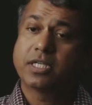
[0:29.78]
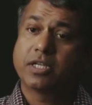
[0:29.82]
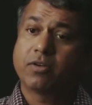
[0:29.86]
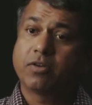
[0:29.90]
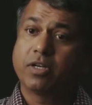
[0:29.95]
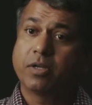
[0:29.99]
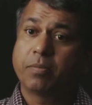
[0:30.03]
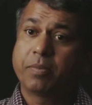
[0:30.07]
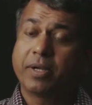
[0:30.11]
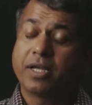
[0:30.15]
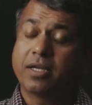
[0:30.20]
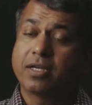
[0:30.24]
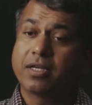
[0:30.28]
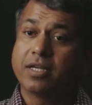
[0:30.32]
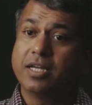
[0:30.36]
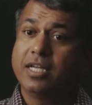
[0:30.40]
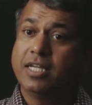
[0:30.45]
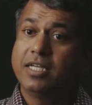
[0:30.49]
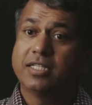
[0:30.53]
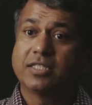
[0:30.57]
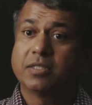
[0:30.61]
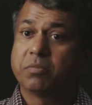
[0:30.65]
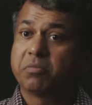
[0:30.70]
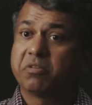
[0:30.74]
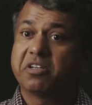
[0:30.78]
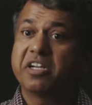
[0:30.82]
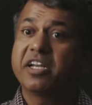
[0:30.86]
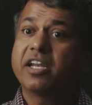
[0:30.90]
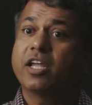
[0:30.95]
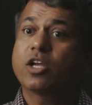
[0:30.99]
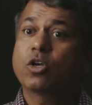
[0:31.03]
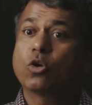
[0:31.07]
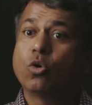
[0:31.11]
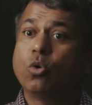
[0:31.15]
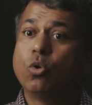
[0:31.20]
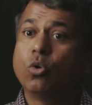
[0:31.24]
are developing some
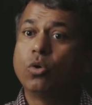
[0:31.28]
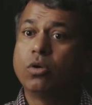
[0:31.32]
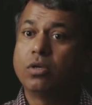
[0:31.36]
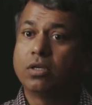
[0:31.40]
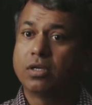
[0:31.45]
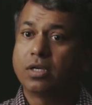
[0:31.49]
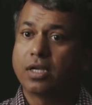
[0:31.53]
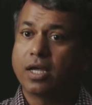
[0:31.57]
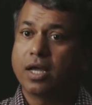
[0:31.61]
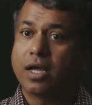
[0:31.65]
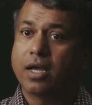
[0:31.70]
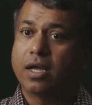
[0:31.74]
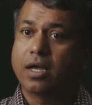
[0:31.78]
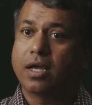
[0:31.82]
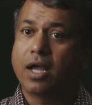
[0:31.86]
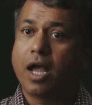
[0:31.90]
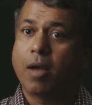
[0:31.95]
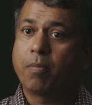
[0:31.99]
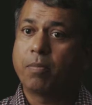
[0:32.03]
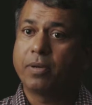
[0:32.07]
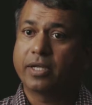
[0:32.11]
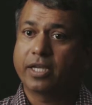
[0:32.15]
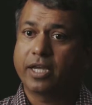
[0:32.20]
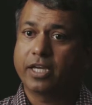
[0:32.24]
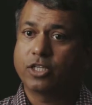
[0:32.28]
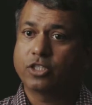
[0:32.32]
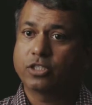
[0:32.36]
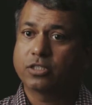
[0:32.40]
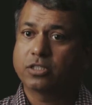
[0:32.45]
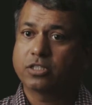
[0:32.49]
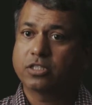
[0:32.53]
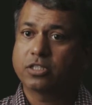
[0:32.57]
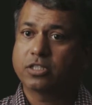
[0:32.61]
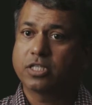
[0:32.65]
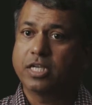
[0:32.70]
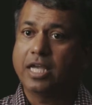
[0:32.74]
really cool uh,
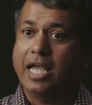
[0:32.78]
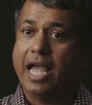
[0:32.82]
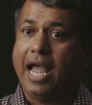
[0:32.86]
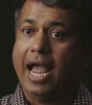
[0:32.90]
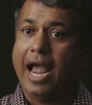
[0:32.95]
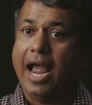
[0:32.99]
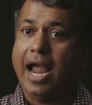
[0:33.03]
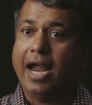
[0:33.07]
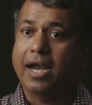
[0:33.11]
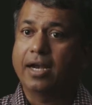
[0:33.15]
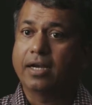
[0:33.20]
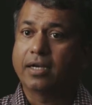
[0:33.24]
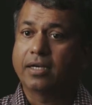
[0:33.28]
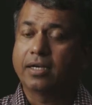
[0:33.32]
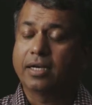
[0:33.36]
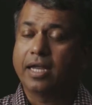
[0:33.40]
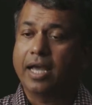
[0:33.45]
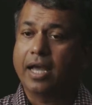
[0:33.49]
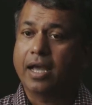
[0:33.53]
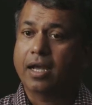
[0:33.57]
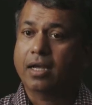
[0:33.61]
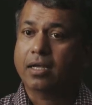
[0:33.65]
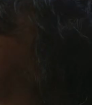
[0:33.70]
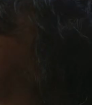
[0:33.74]
applications and uh,